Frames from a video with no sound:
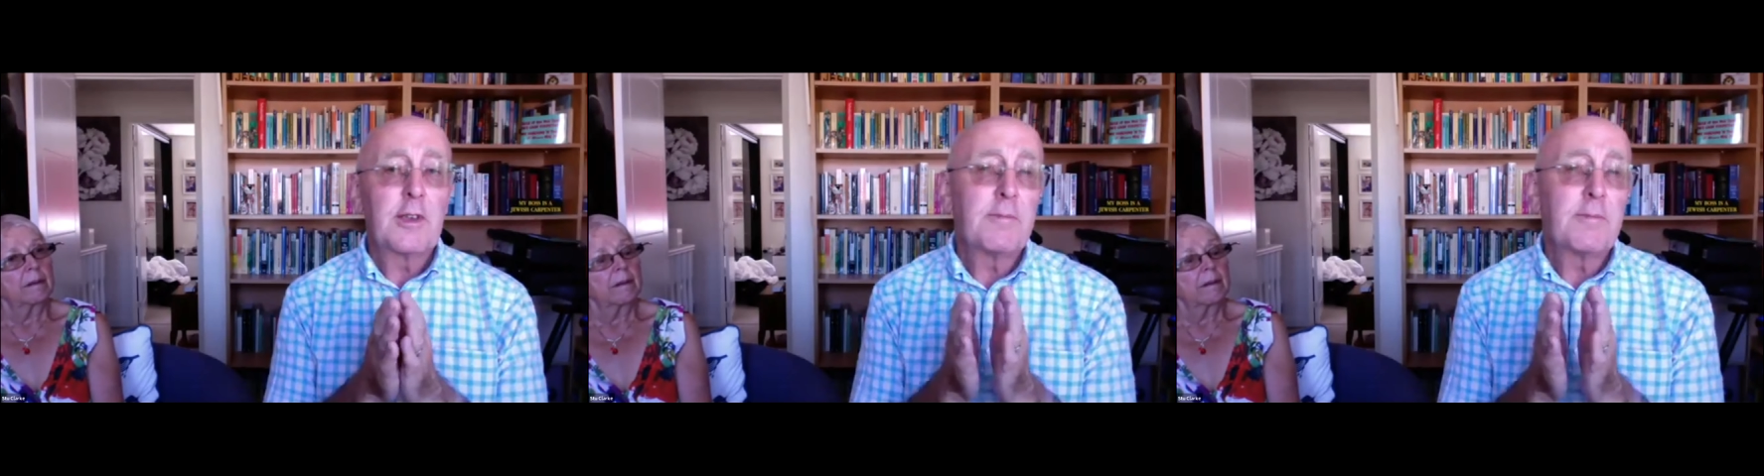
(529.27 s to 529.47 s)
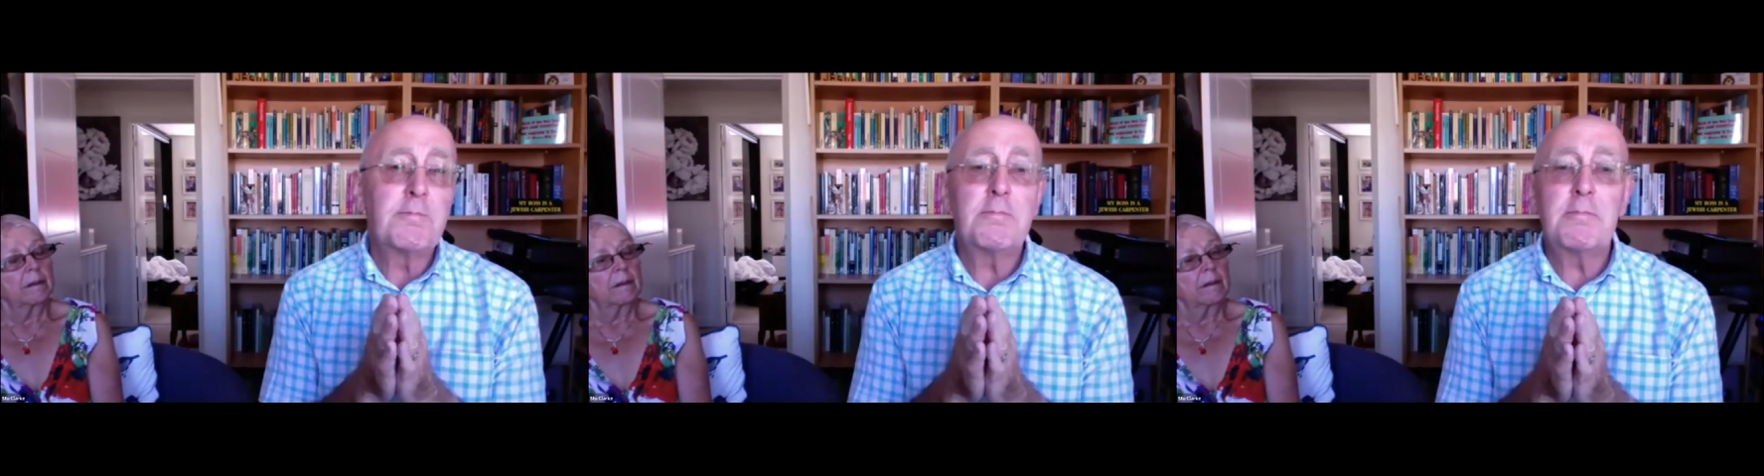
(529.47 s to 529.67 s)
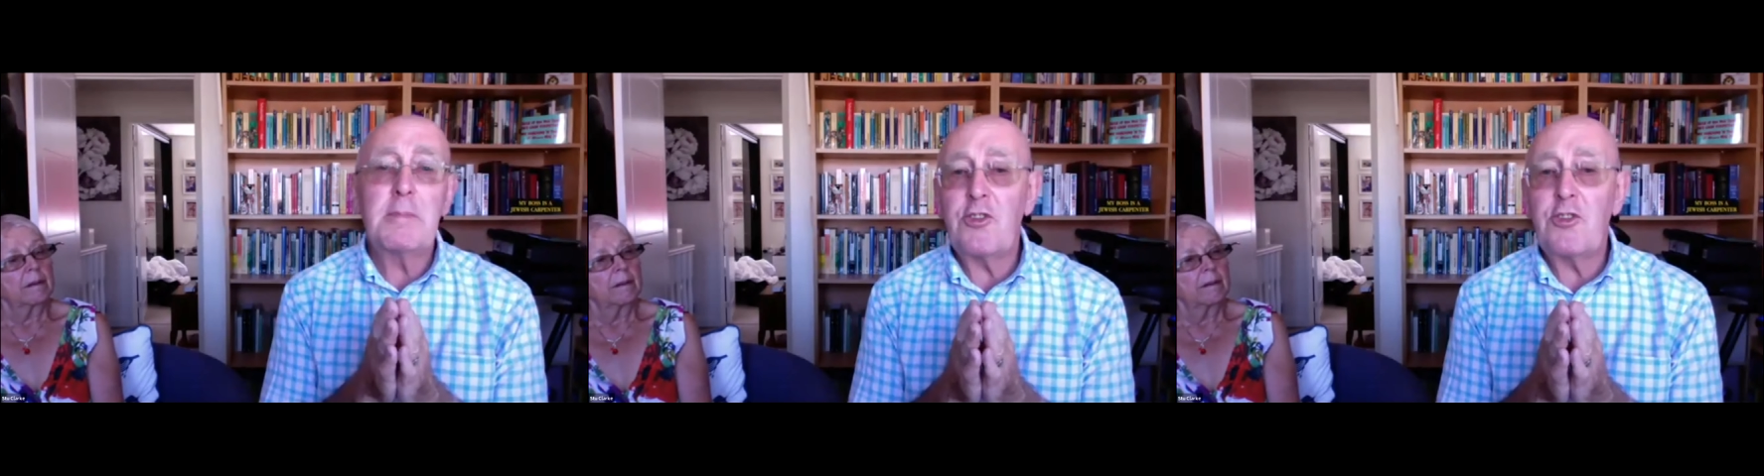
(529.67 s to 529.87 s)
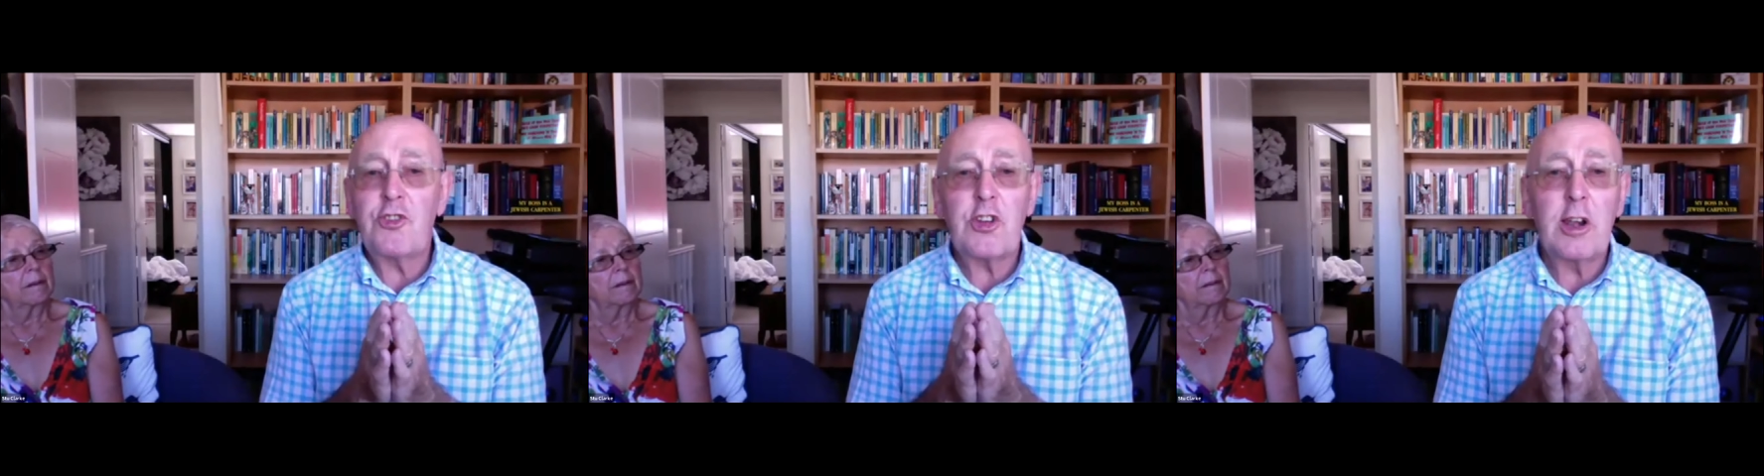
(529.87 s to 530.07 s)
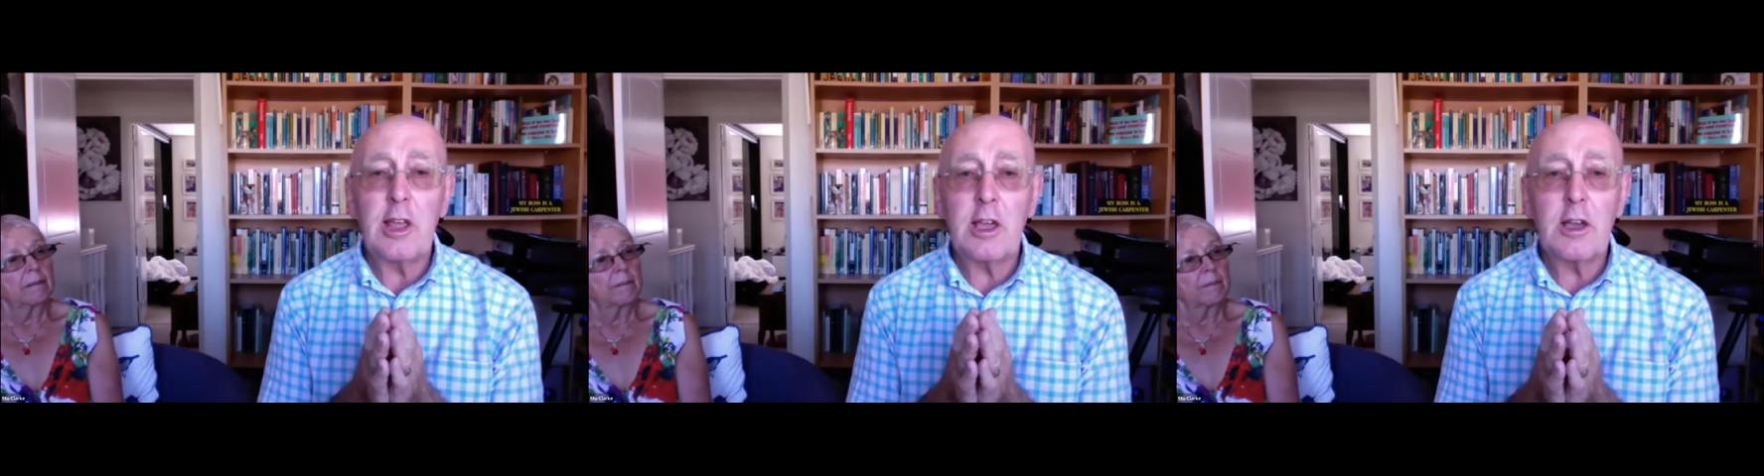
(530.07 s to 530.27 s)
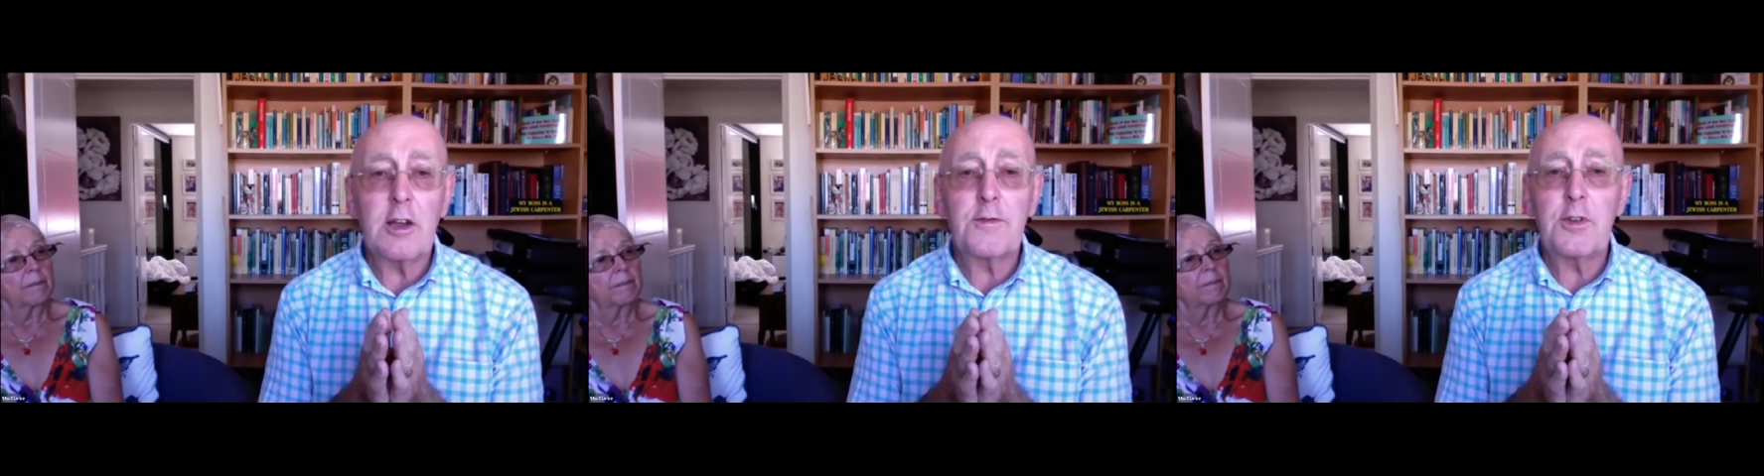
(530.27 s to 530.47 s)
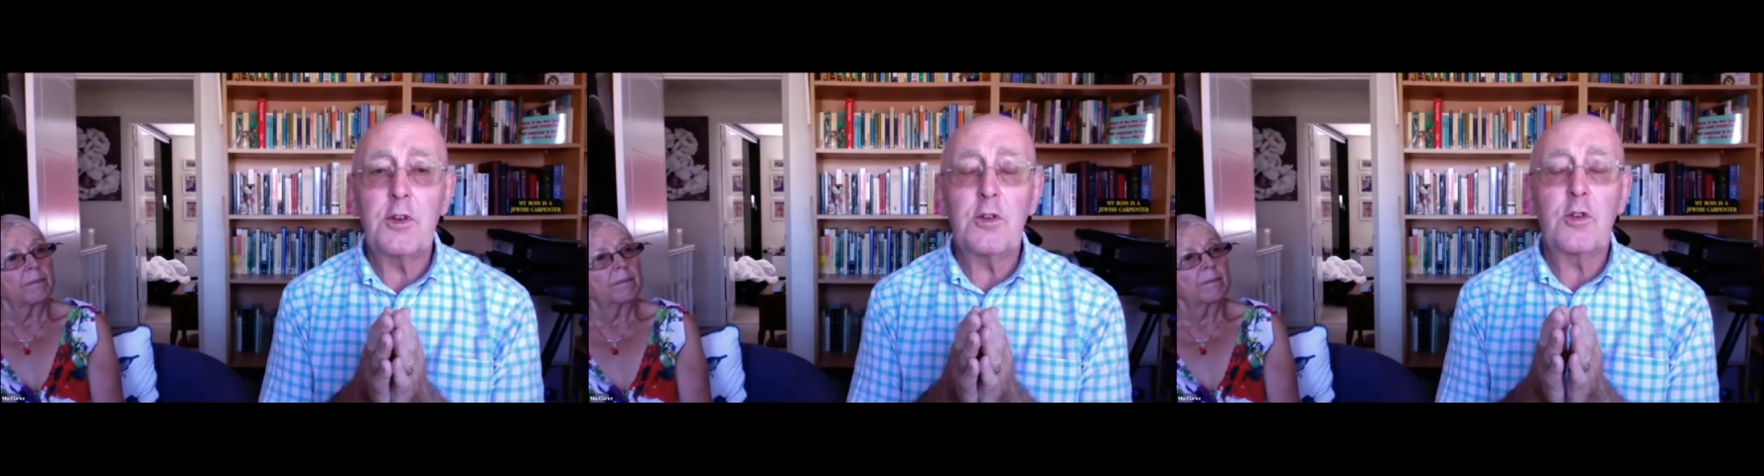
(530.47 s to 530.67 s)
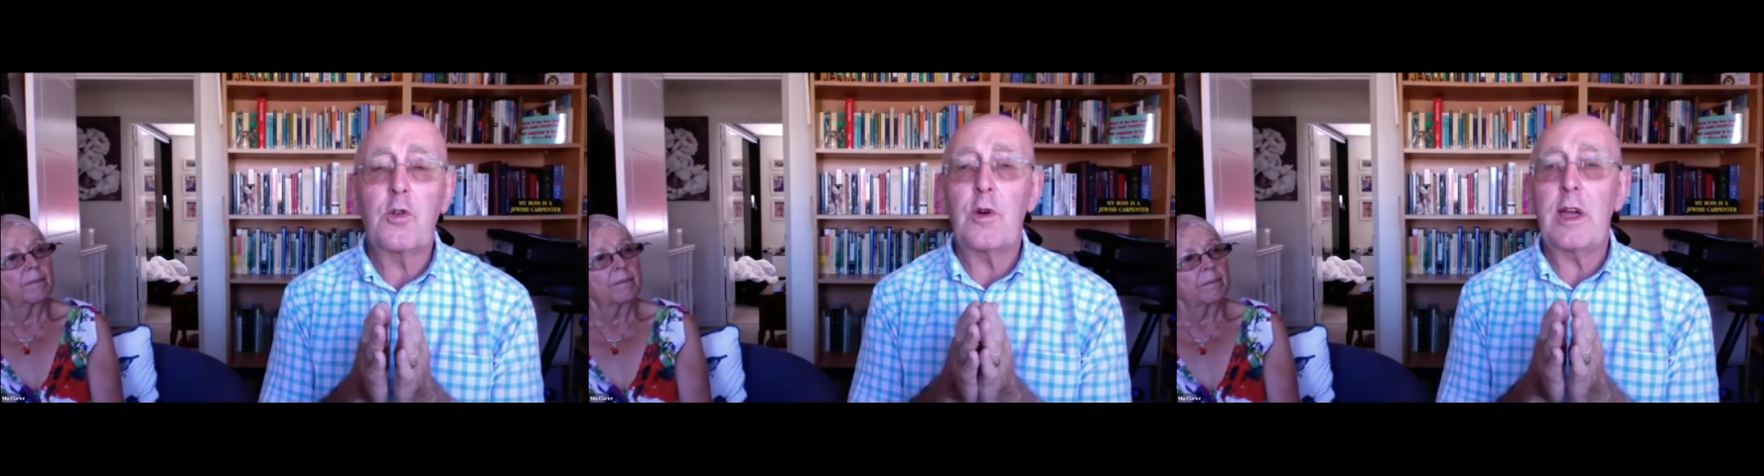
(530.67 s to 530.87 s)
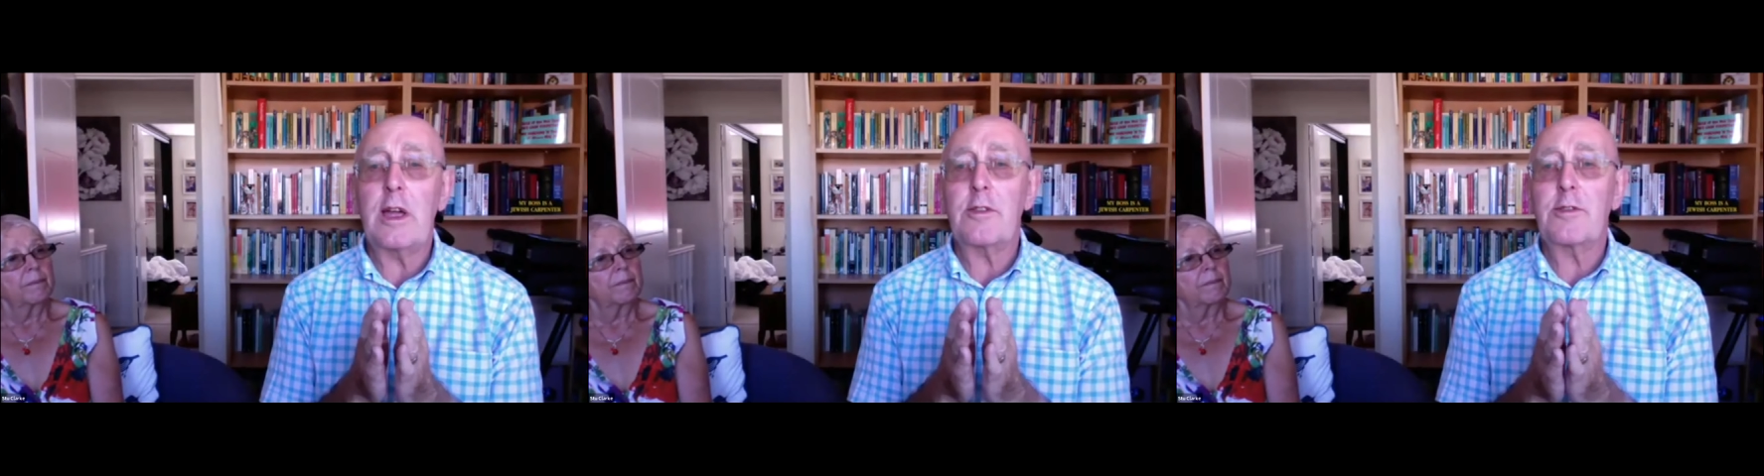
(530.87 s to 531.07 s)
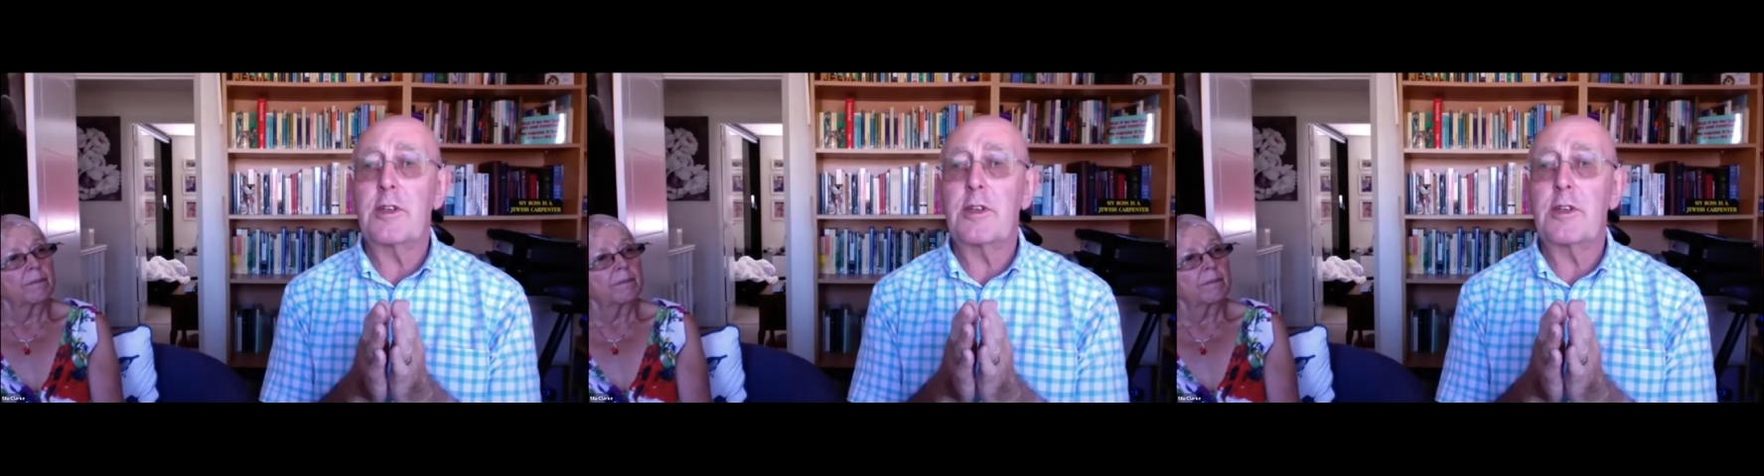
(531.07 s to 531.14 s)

mentioning a few quick